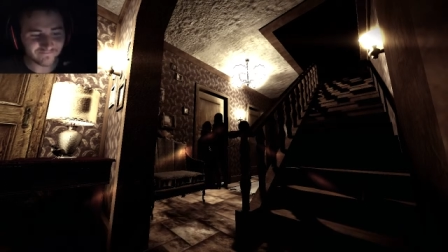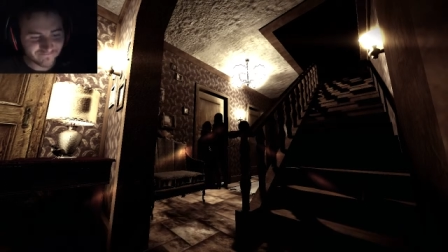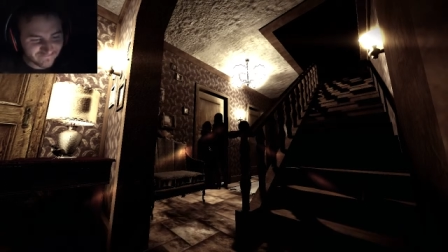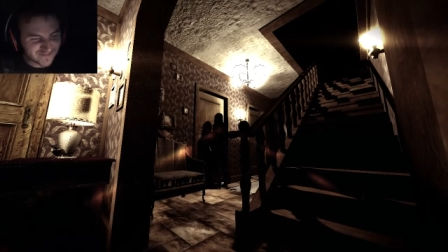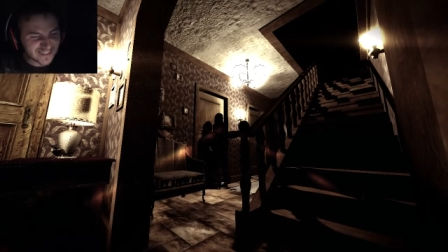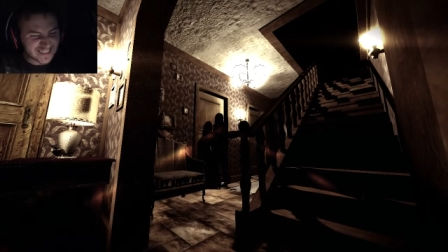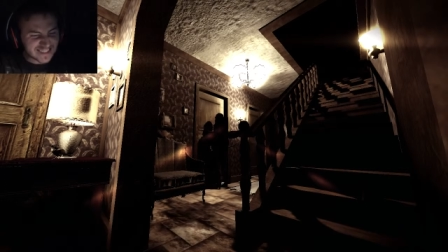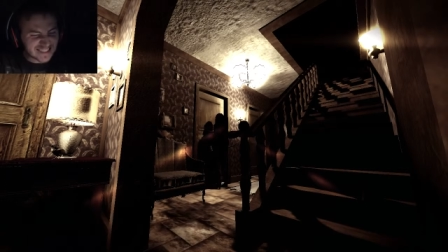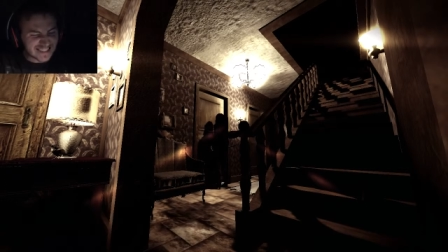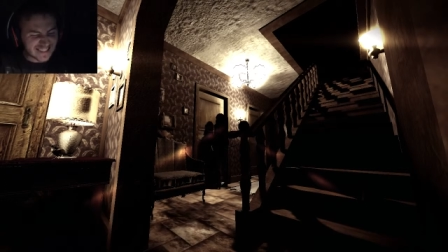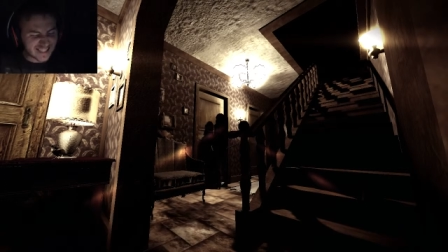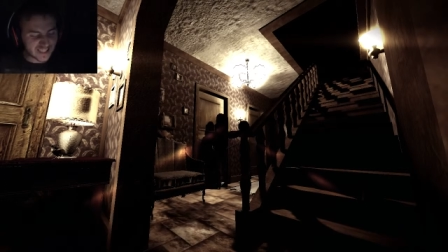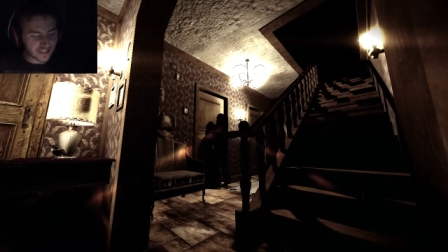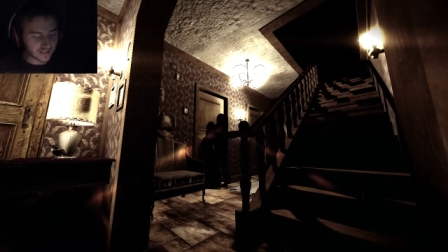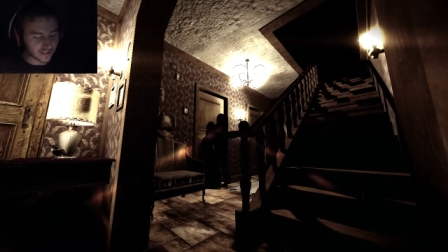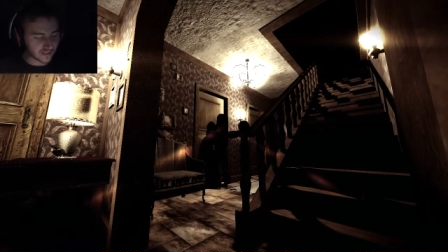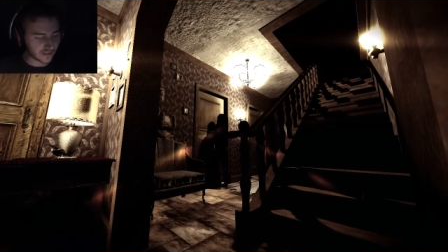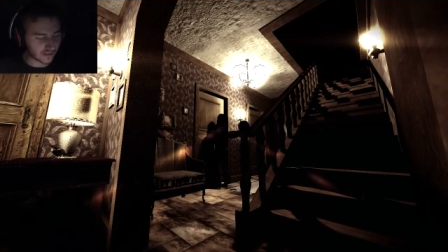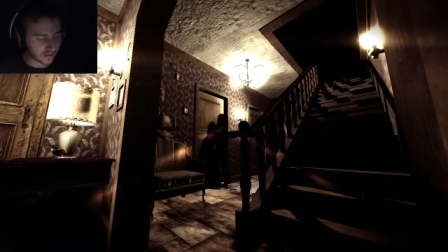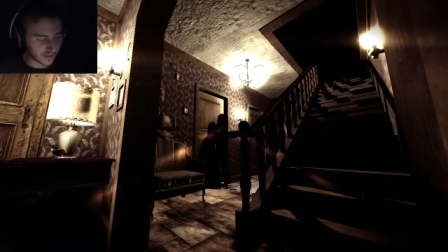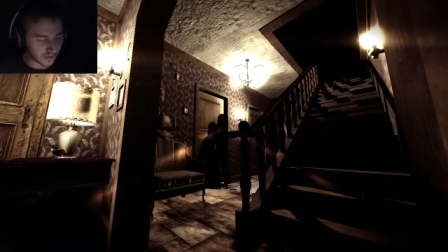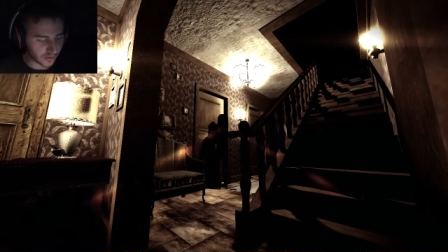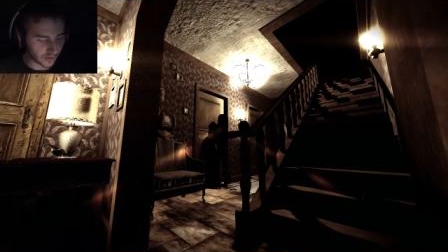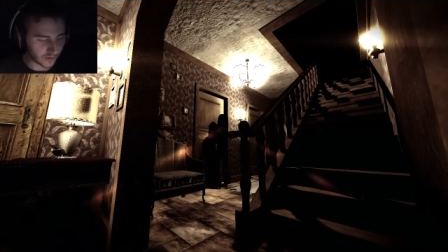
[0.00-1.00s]

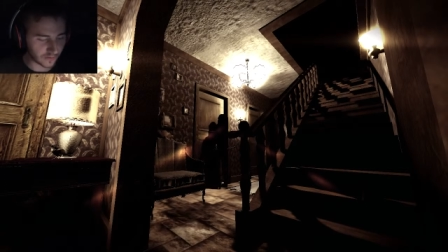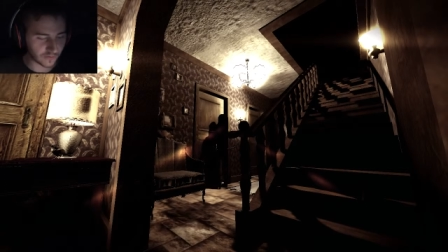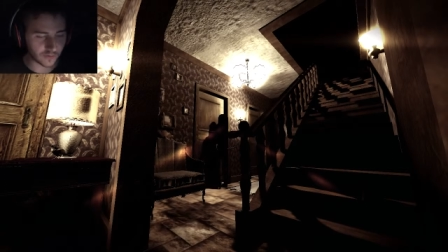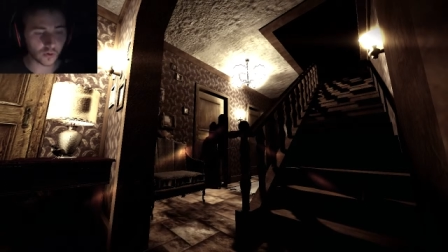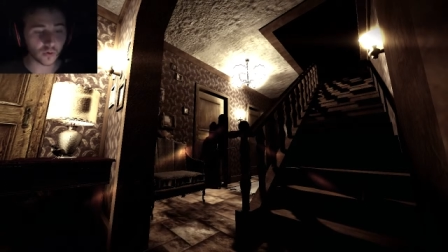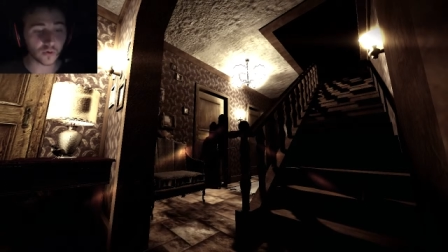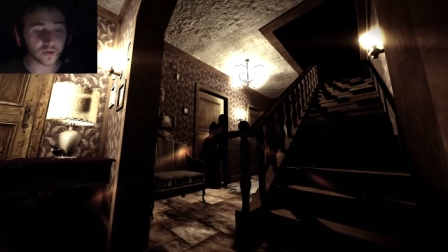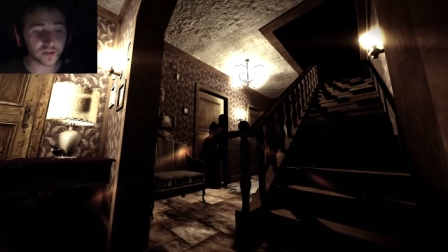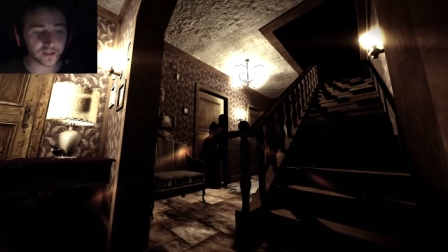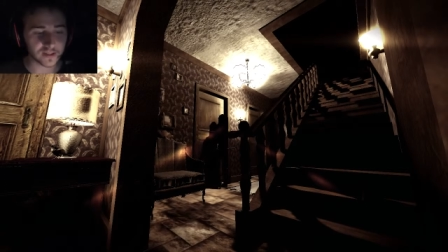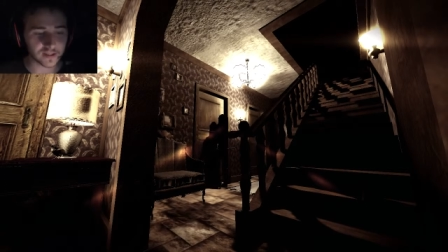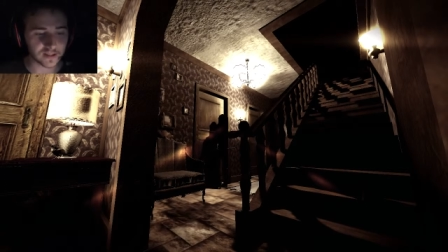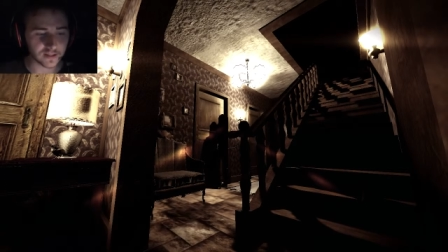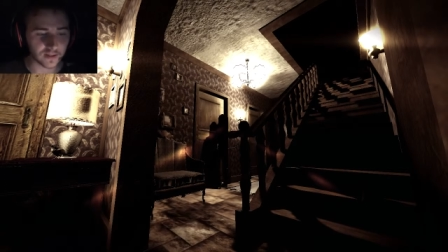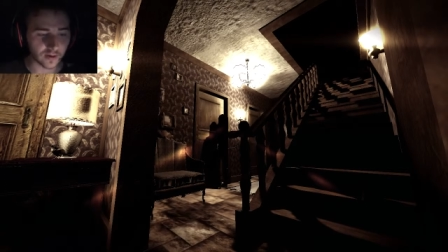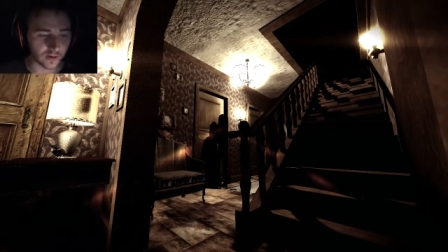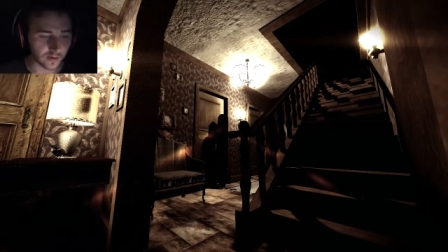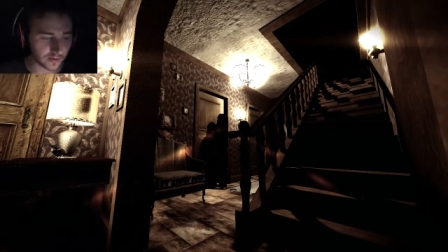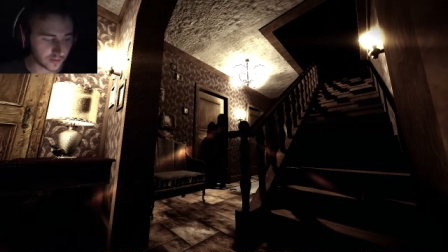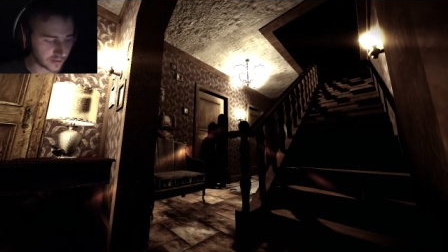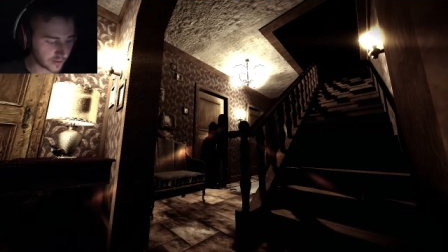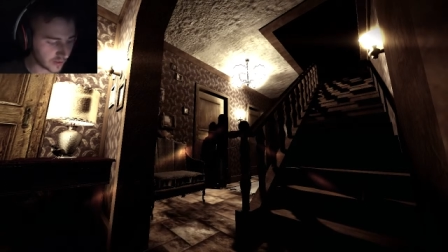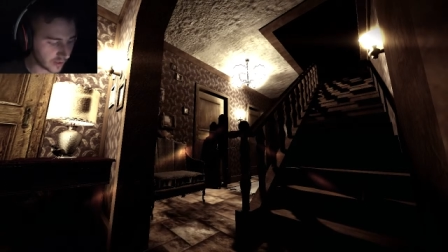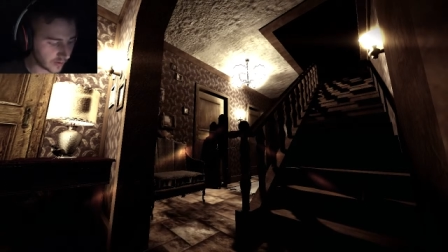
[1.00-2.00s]
Uh, of course it's
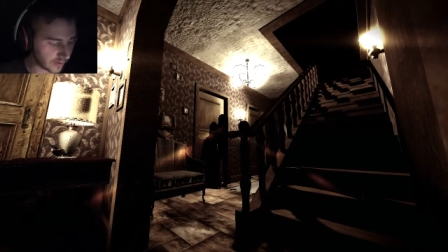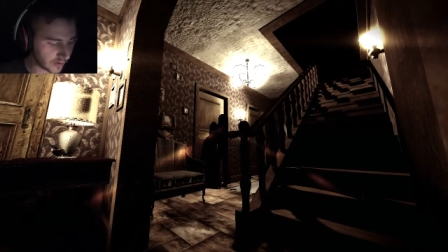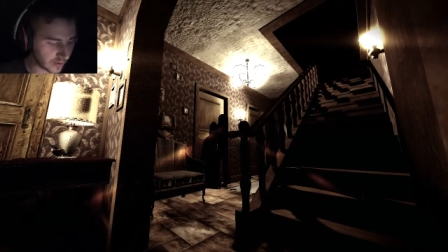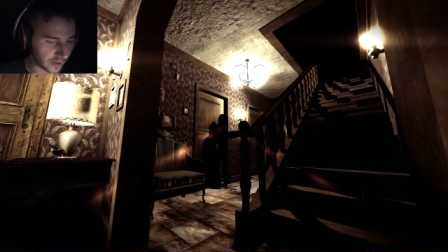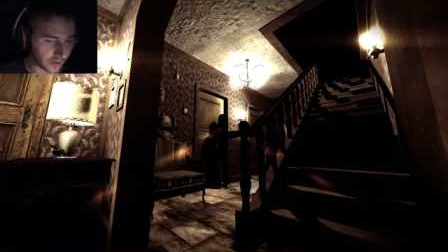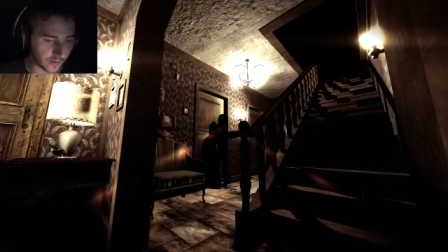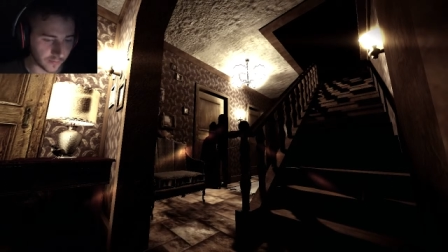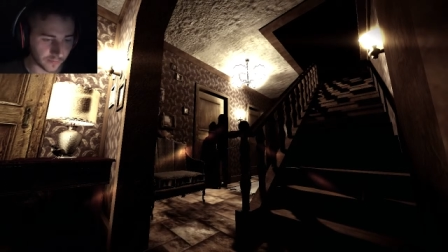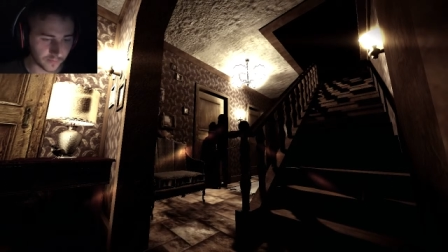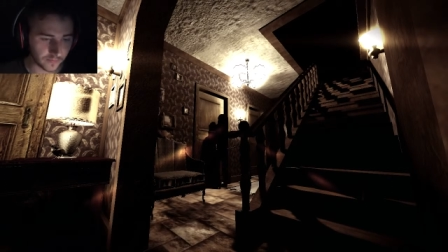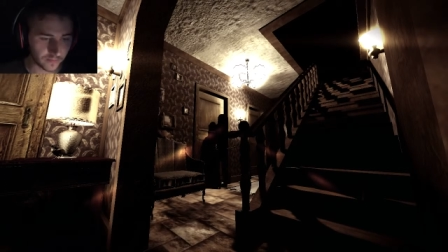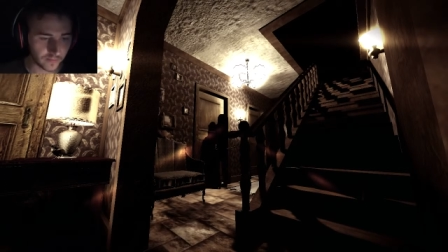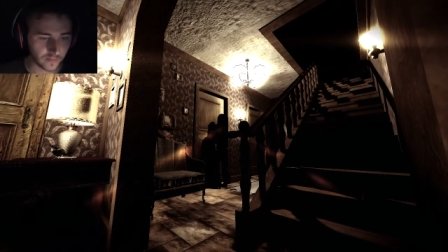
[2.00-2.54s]
locked. Okay.